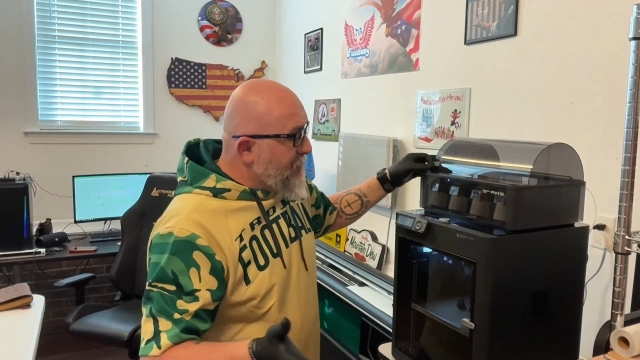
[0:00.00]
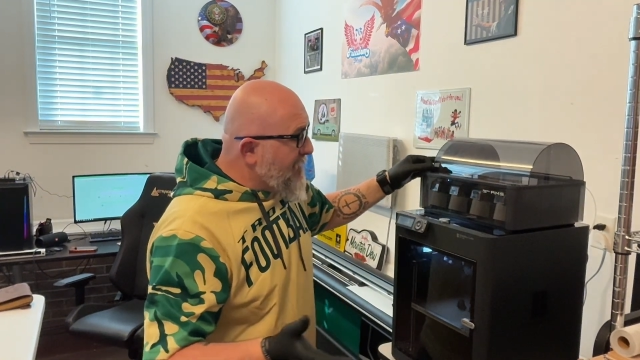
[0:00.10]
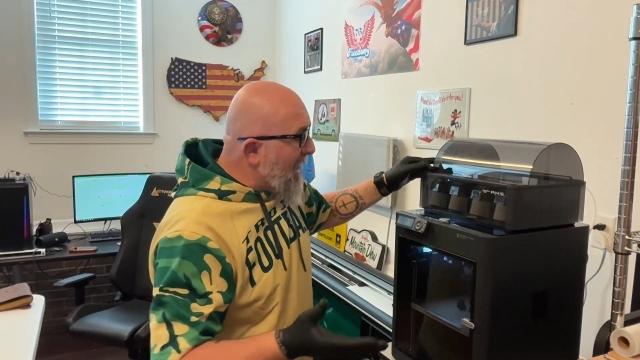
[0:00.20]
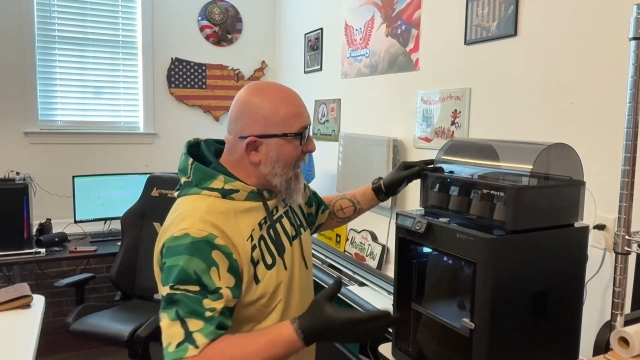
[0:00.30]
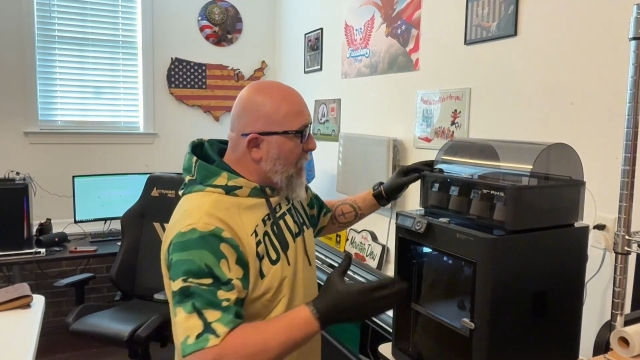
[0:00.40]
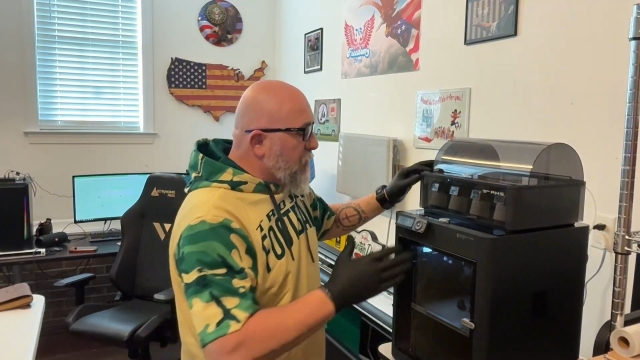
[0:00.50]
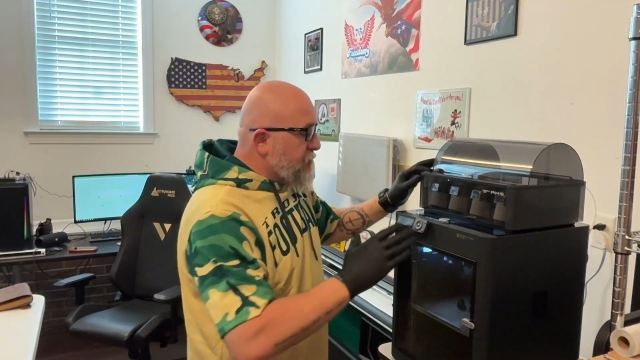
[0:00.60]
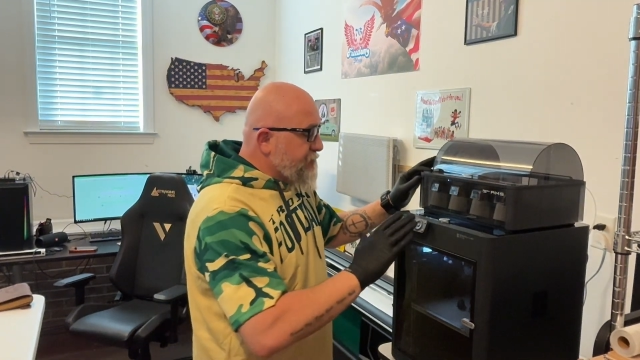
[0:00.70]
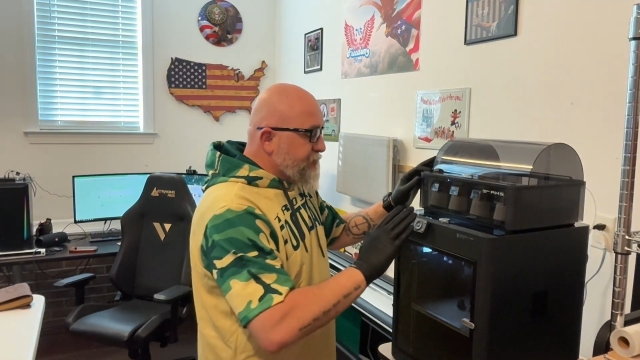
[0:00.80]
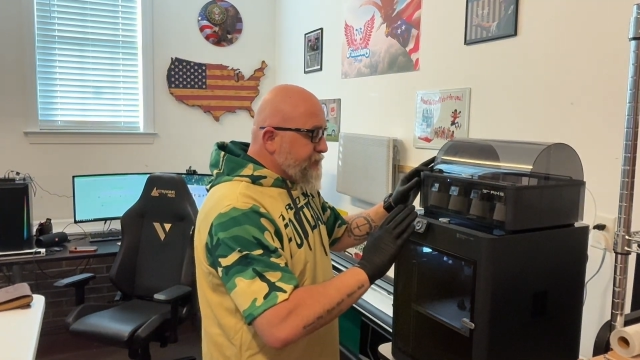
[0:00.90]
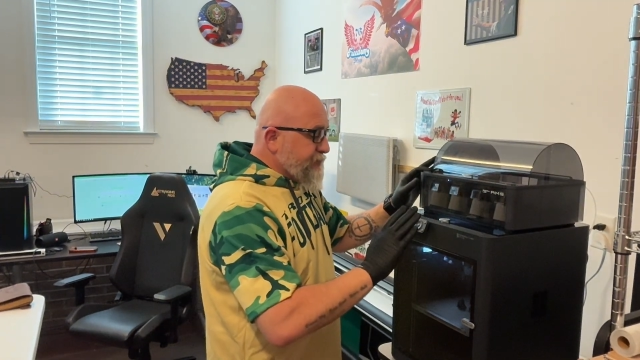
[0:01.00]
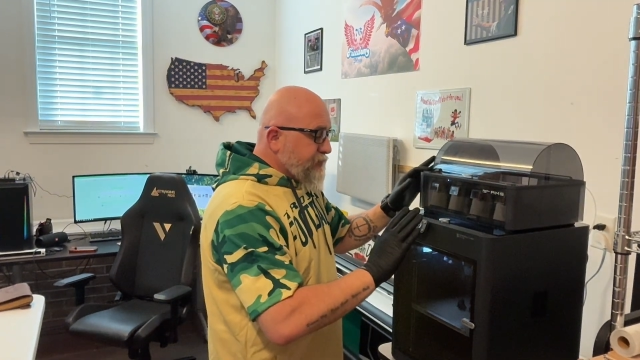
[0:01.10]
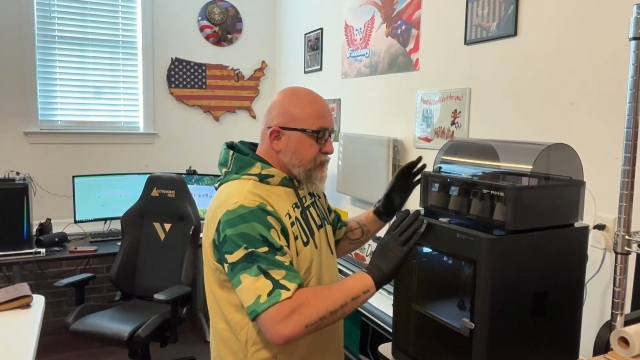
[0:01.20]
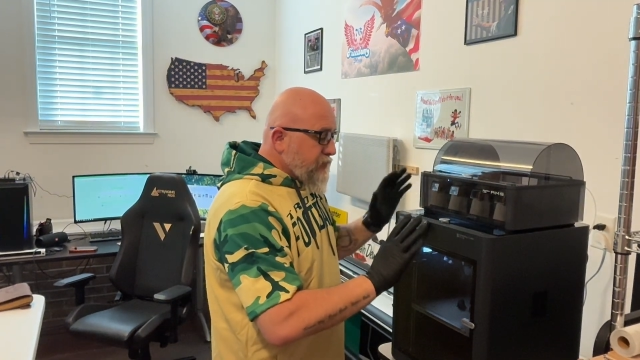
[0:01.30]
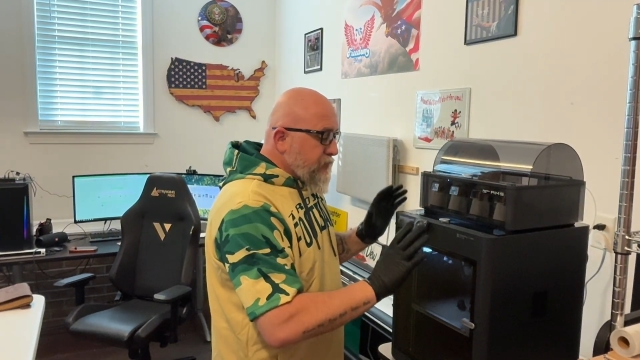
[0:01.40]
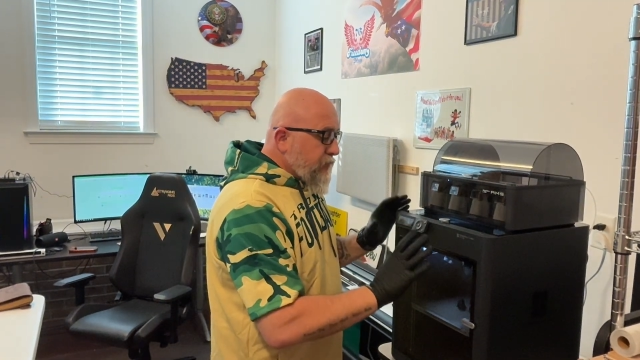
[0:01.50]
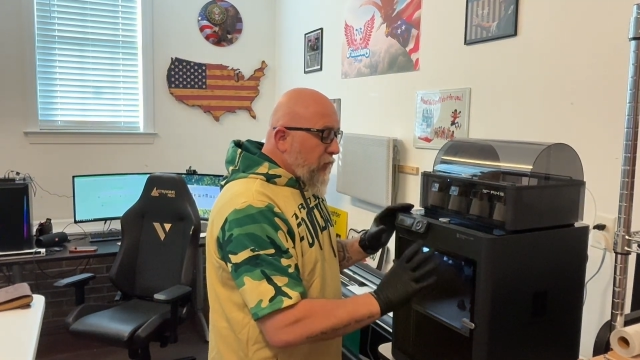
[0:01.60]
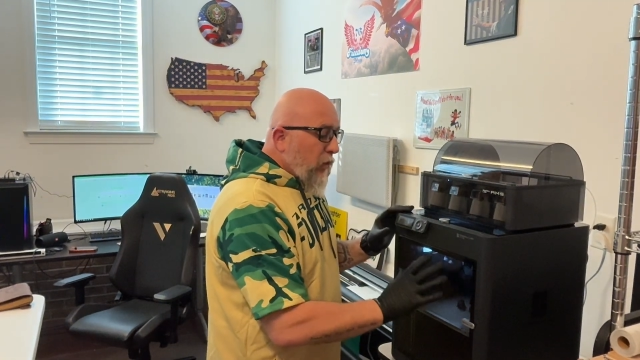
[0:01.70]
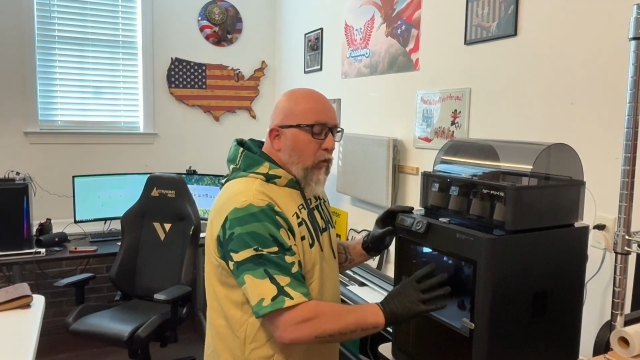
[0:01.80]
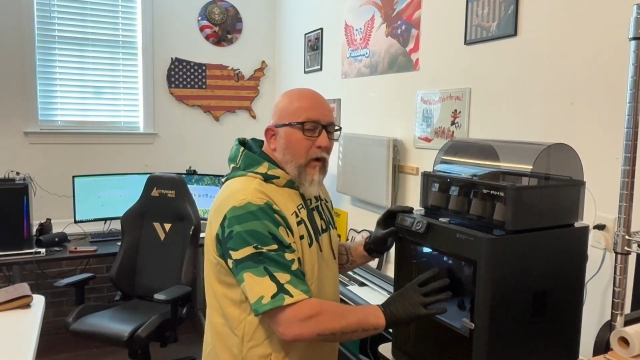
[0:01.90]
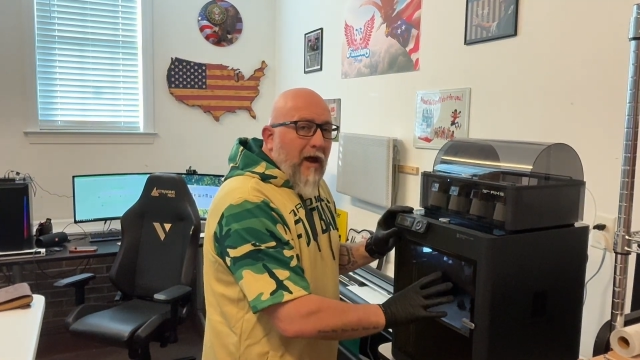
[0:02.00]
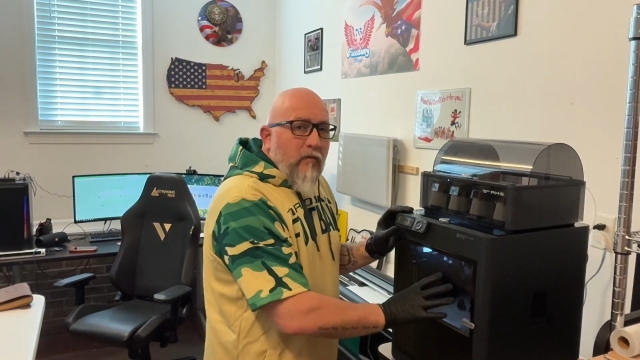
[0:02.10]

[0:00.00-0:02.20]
Now, why